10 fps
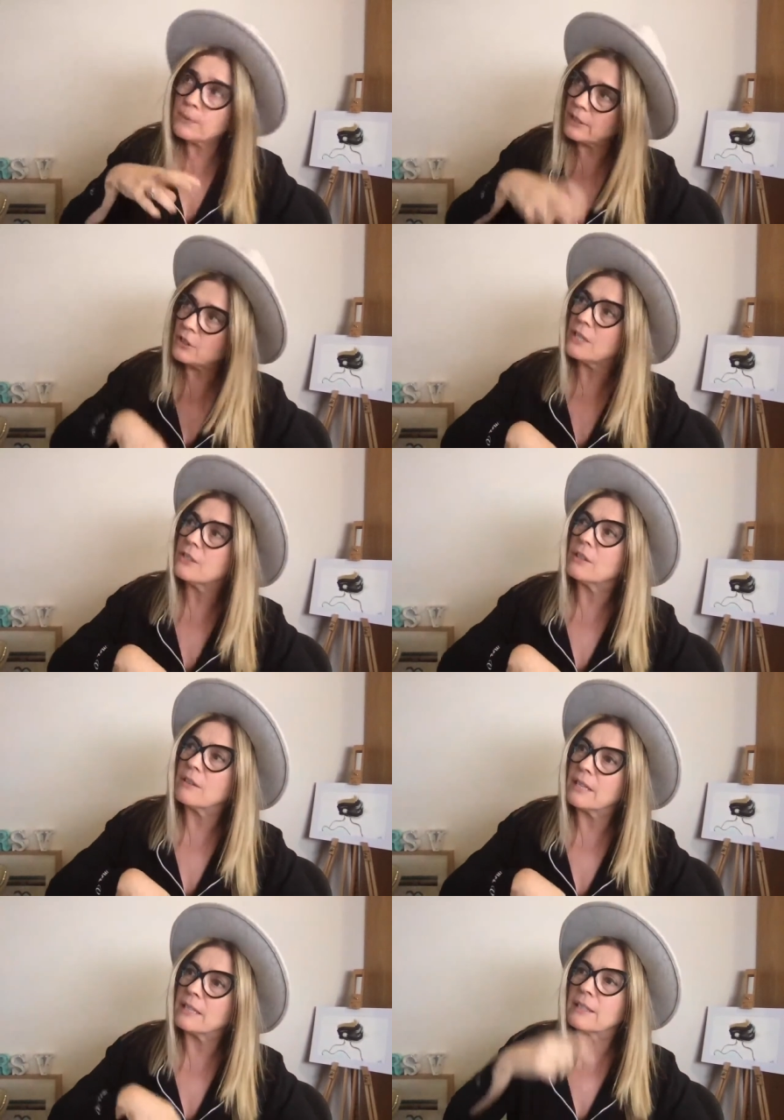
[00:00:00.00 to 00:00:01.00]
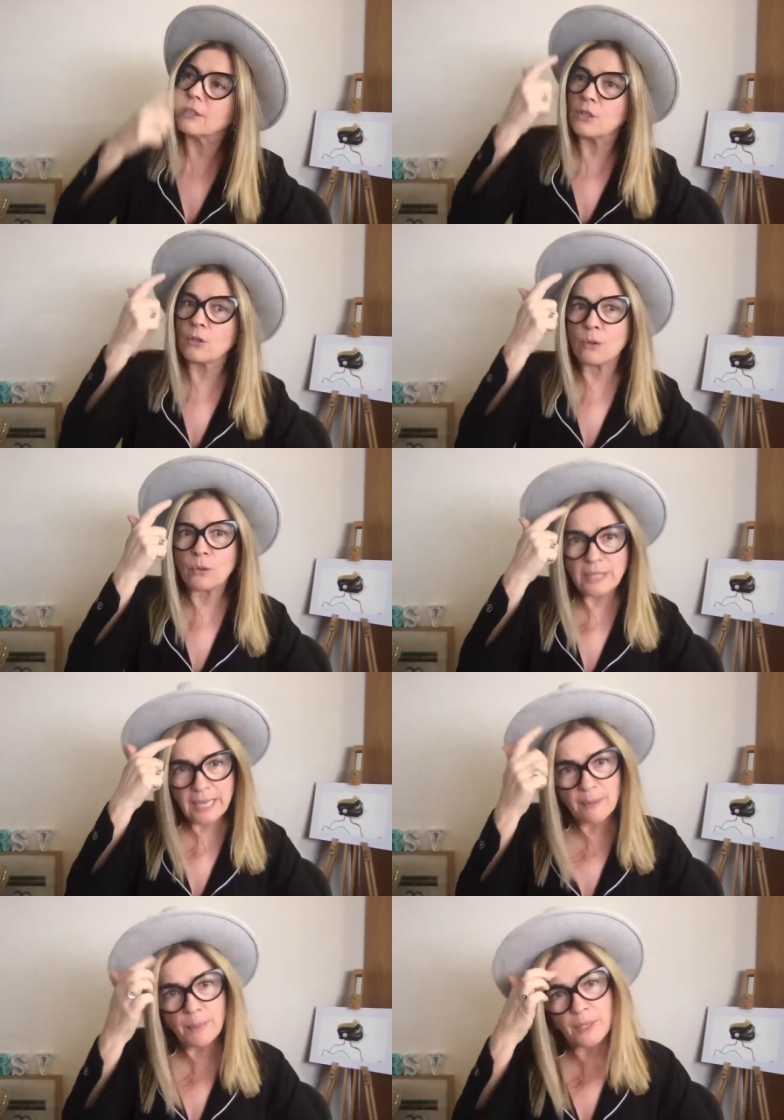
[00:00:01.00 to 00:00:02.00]
digestion thinks that you're
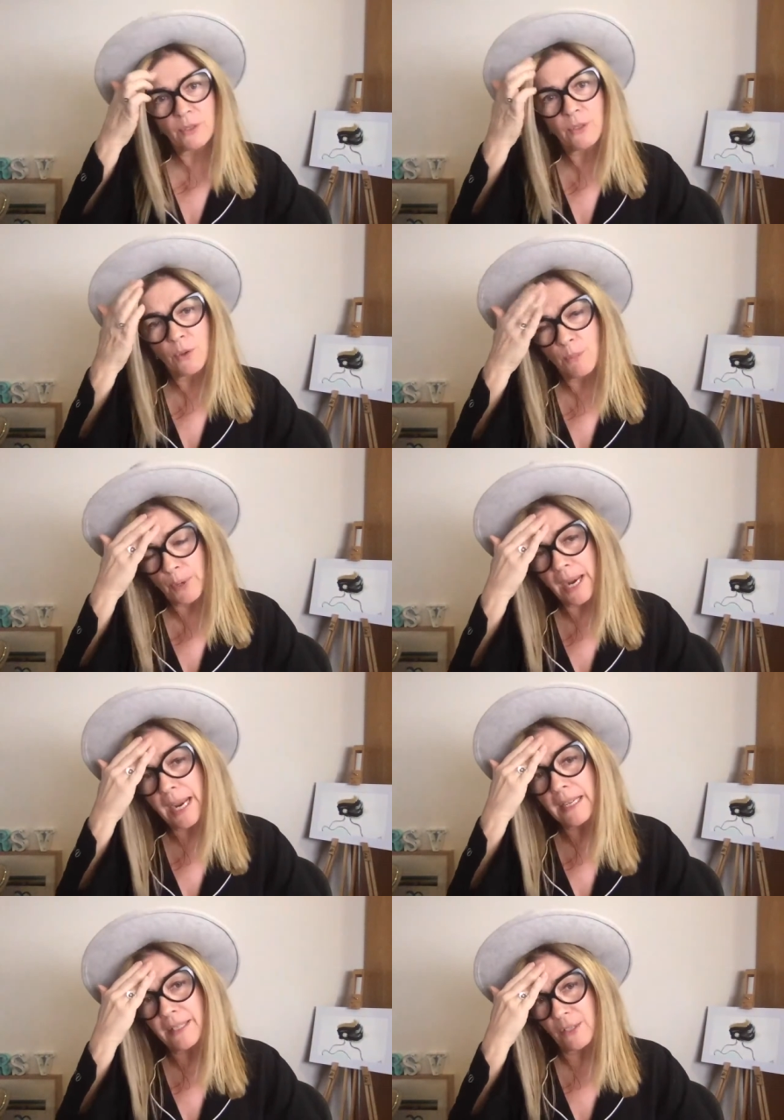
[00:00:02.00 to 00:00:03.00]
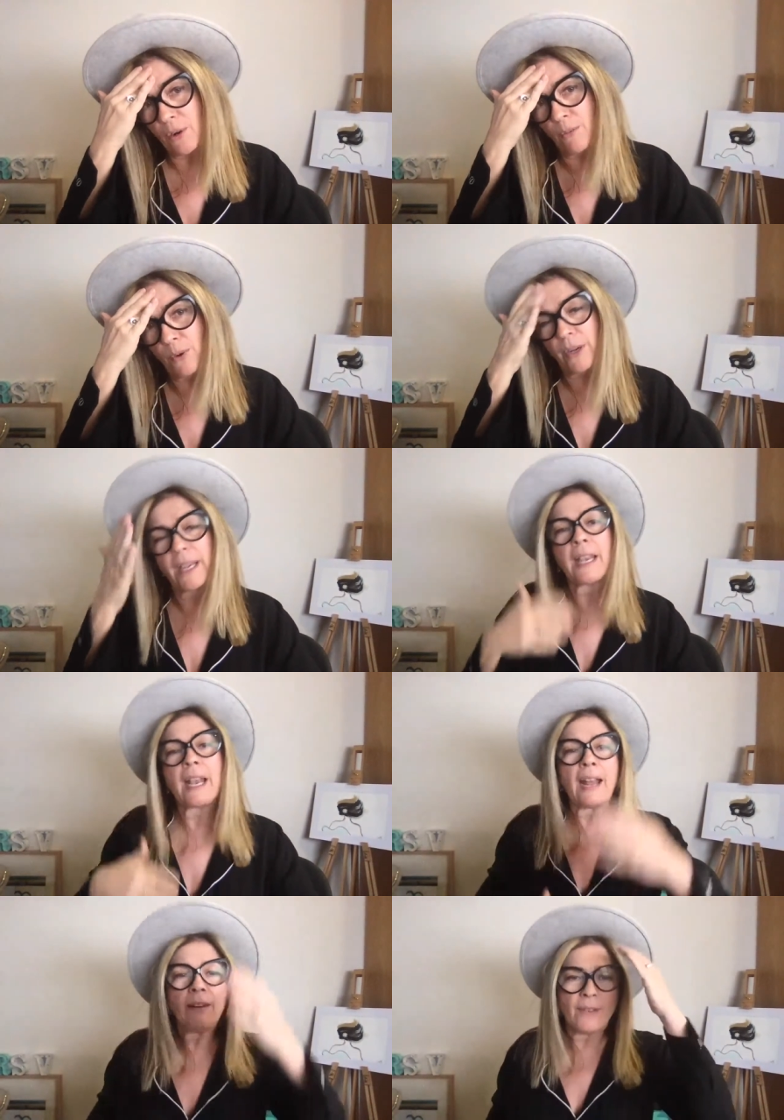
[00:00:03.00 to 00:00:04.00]
dead because your brain's not working,
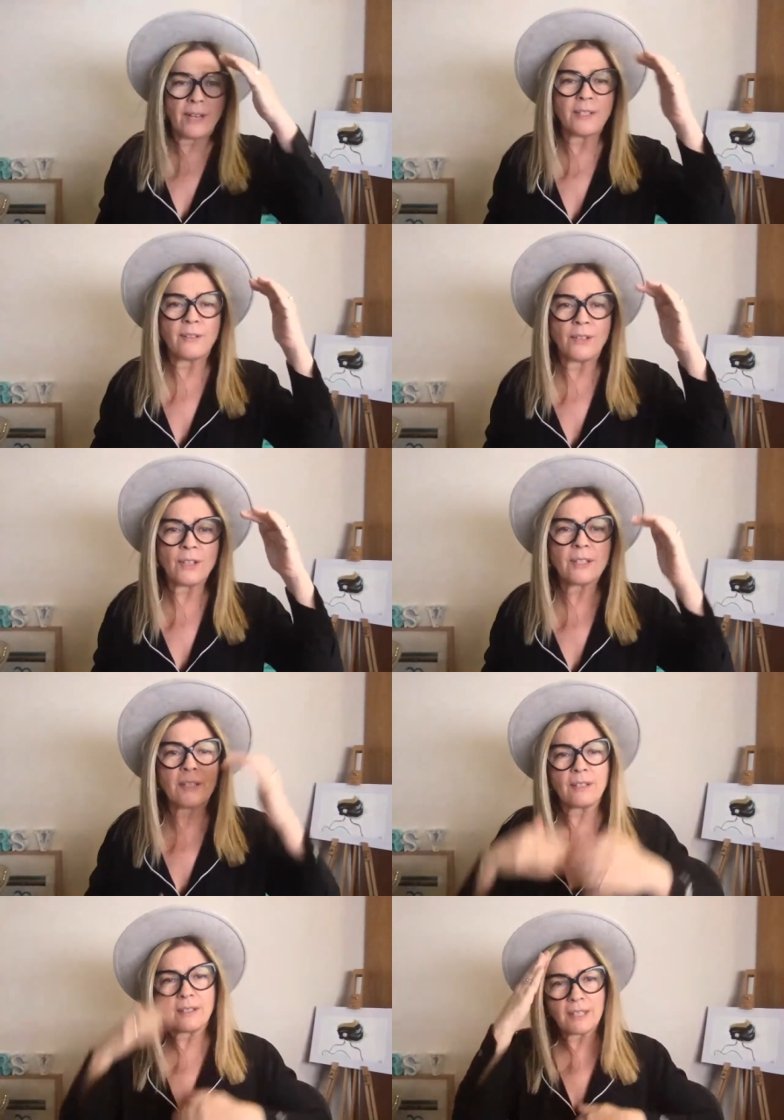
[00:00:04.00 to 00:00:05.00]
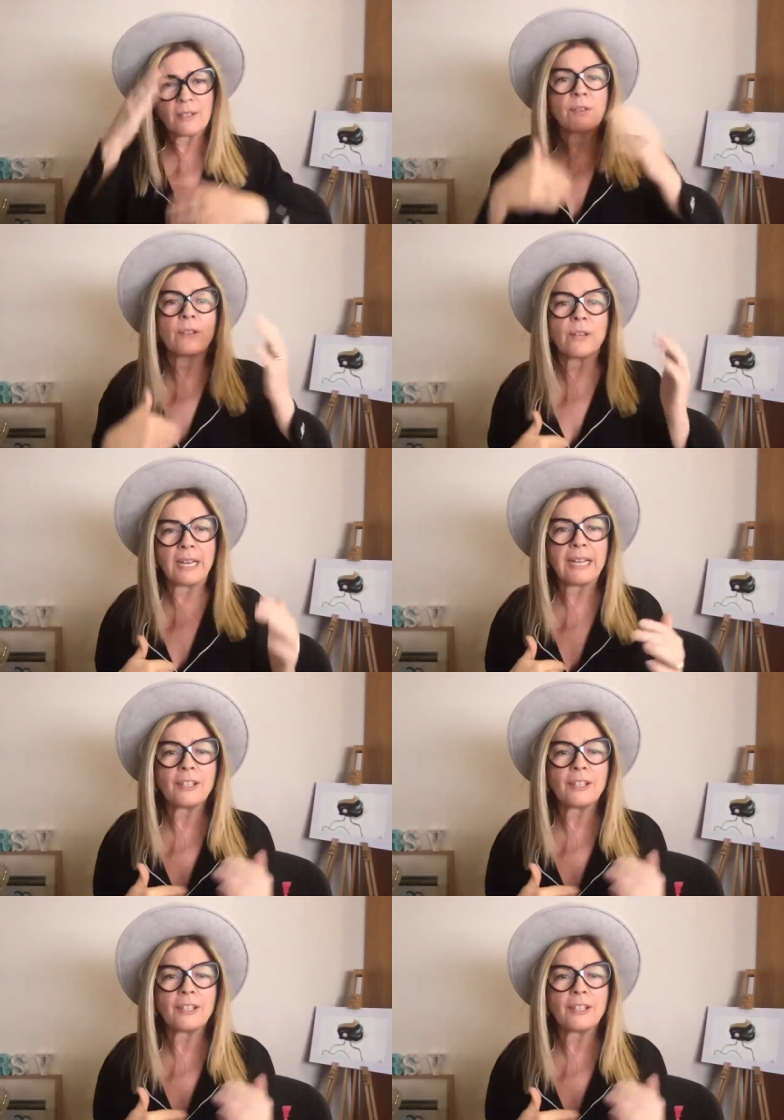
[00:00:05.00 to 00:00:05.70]
and vice versa. There's a real connection.